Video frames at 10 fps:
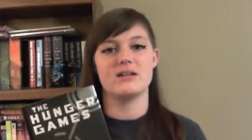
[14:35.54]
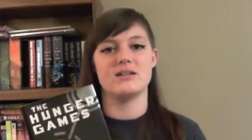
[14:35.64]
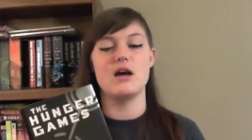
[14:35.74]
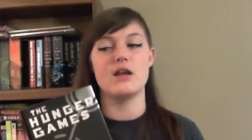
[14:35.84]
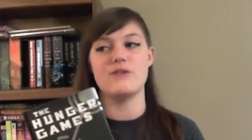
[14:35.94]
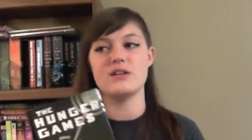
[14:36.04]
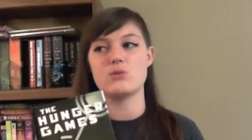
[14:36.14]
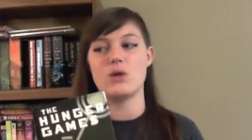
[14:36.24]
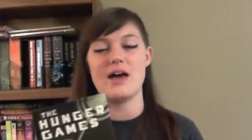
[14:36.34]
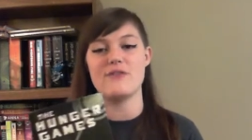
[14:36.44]
none of us
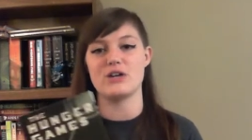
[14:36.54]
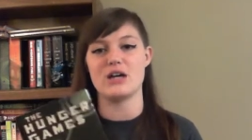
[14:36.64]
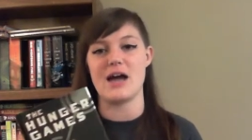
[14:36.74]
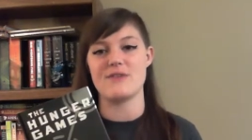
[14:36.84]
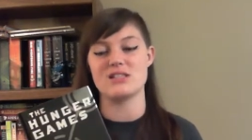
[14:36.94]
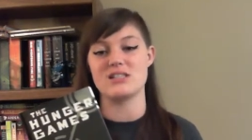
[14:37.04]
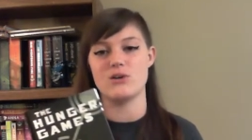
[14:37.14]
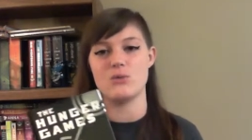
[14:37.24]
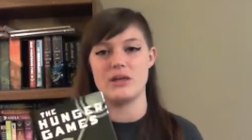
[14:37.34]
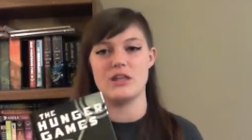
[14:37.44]
will ever have to
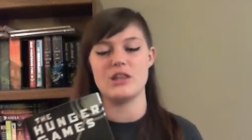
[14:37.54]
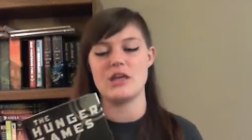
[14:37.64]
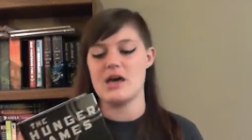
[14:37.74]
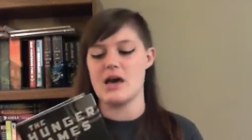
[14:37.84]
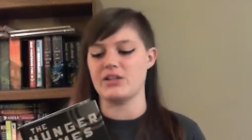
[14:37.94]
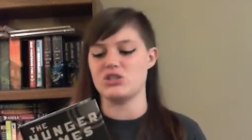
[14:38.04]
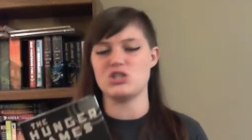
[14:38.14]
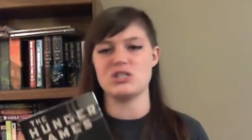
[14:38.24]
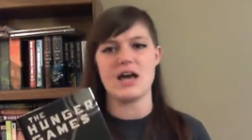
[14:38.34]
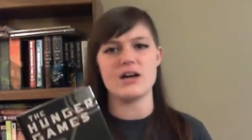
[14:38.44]
deal with. But
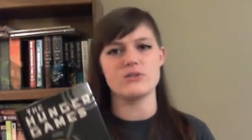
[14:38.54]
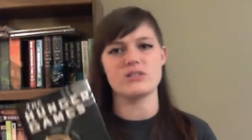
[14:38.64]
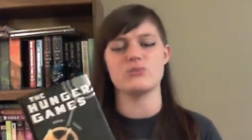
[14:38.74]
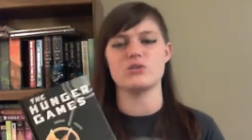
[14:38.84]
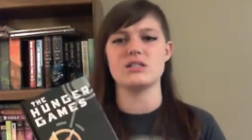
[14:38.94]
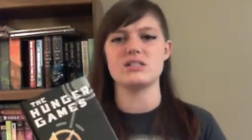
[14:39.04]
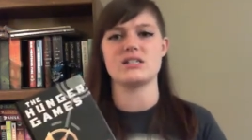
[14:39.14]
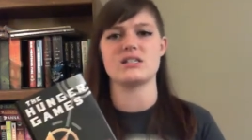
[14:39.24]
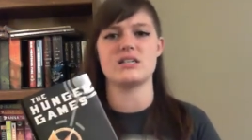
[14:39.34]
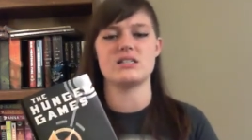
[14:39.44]
she tackles some really
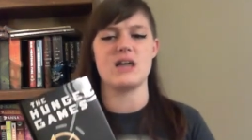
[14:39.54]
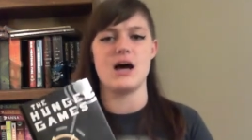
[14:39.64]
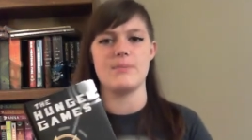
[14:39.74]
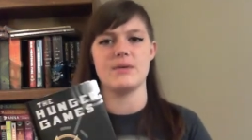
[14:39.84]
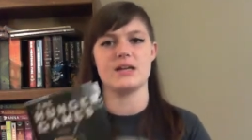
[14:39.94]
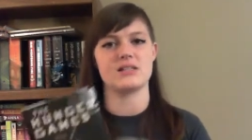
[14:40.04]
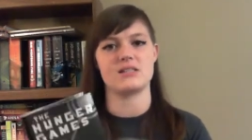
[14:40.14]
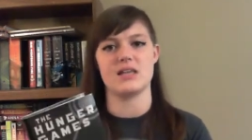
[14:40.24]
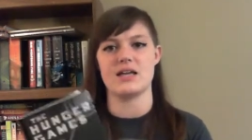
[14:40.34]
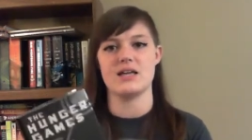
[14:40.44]
serious topics
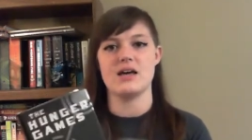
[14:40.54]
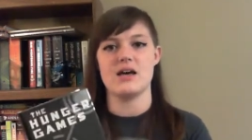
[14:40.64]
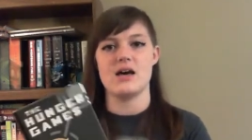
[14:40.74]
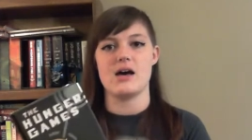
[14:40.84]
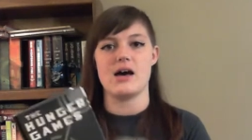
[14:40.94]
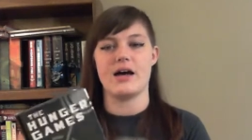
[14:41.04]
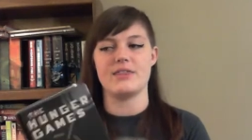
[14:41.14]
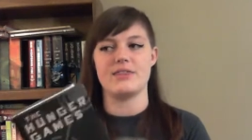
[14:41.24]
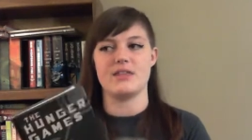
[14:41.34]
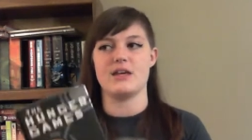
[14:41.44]
that I
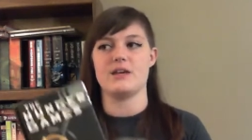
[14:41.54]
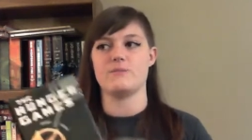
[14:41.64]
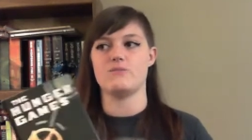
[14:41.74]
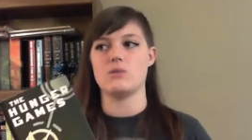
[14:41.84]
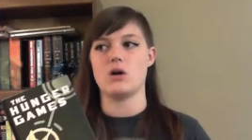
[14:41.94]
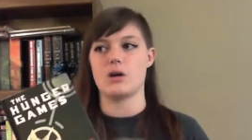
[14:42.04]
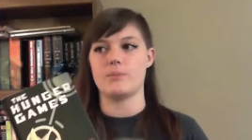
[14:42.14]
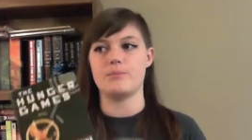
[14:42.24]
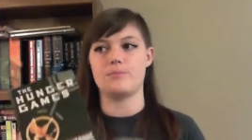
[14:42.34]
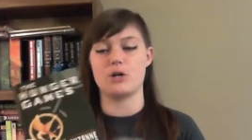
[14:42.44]
think are
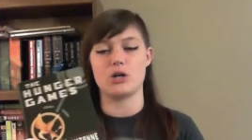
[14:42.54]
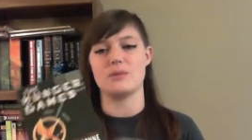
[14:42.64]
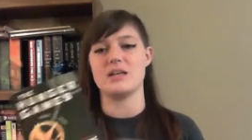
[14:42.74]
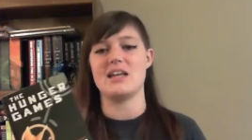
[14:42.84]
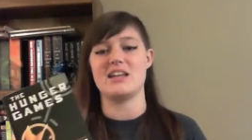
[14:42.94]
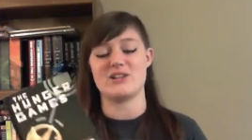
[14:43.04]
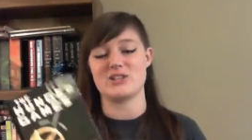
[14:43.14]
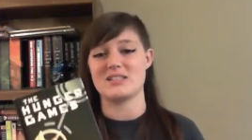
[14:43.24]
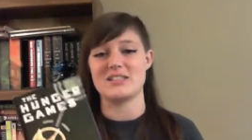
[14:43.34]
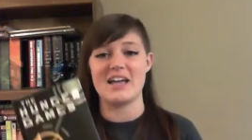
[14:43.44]
permeating our
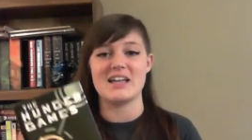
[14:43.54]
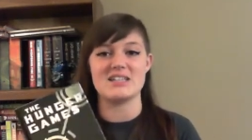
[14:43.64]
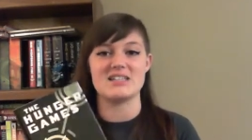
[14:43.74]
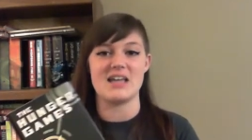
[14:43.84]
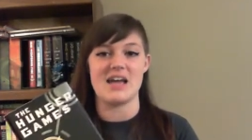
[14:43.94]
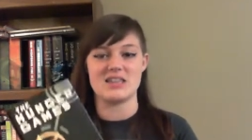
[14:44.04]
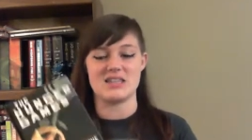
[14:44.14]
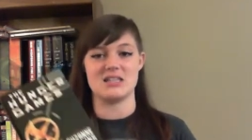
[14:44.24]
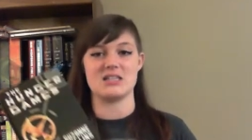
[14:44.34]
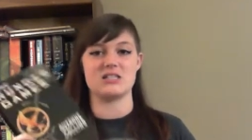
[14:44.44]
society today. I
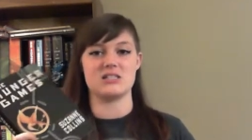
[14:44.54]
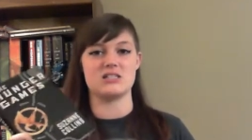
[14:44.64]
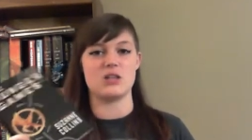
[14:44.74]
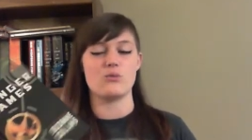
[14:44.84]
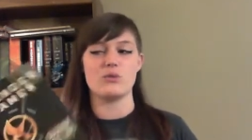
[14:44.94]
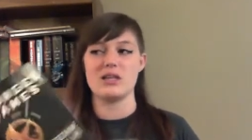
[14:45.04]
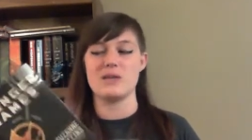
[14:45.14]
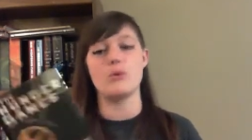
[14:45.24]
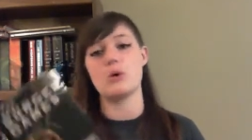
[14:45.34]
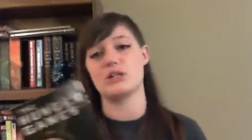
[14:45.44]
think this is a really
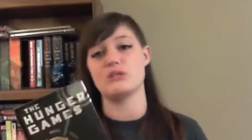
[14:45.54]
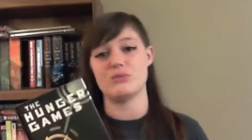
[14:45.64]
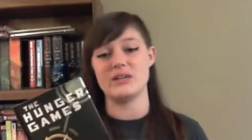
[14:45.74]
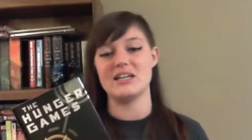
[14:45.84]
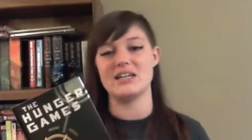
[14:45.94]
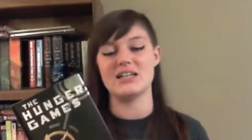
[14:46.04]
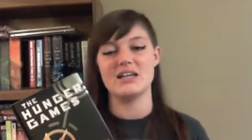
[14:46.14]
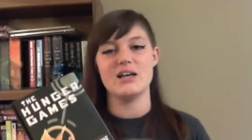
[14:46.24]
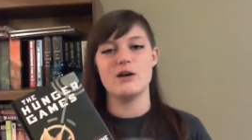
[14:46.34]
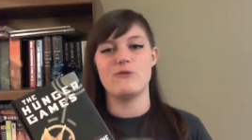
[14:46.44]
important read
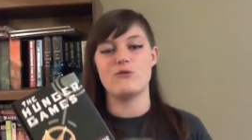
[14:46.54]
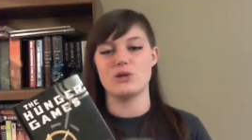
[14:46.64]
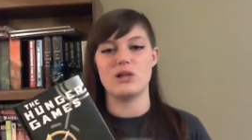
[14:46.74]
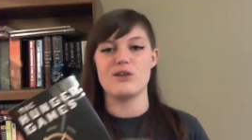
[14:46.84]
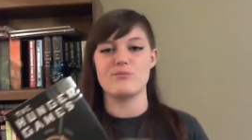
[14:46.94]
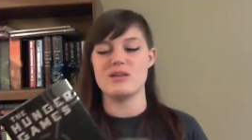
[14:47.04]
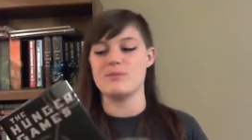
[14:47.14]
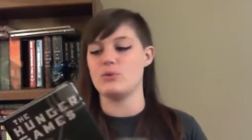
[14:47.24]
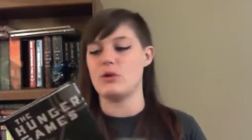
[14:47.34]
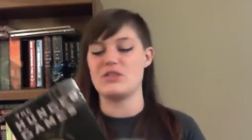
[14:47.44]
for a lot of
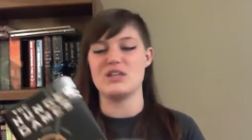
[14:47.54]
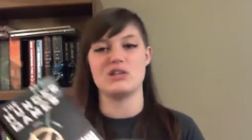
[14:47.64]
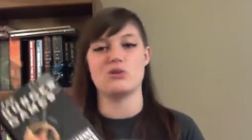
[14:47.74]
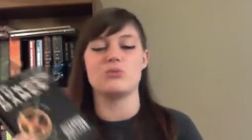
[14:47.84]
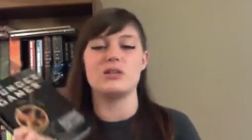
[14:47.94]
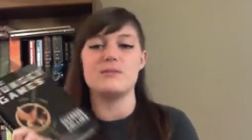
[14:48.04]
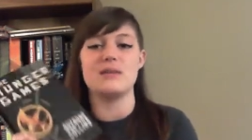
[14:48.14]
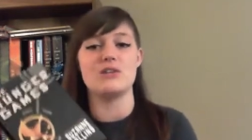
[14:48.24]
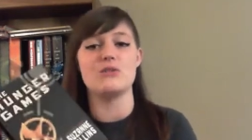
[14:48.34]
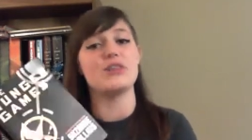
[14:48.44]
people. I think it'll really
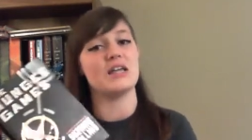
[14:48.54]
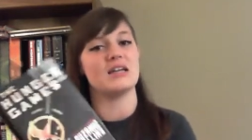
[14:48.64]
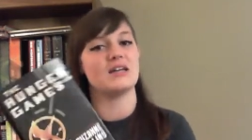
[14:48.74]
make you think